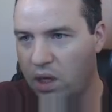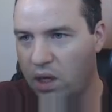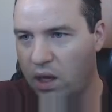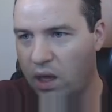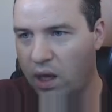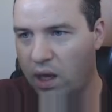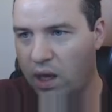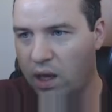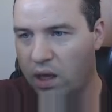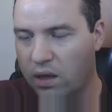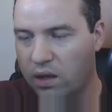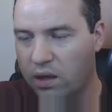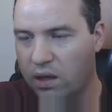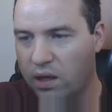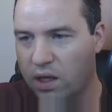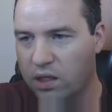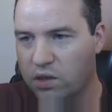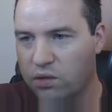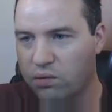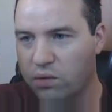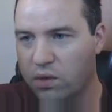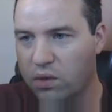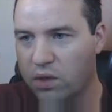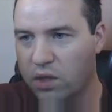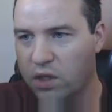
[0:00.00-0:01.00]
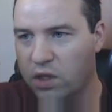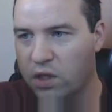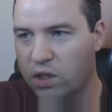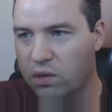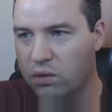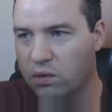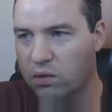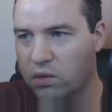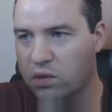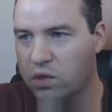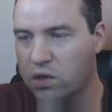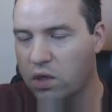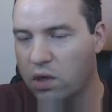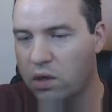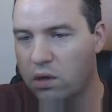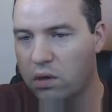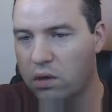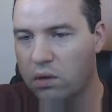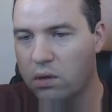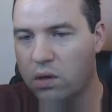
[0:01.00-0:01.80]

that's really huge. So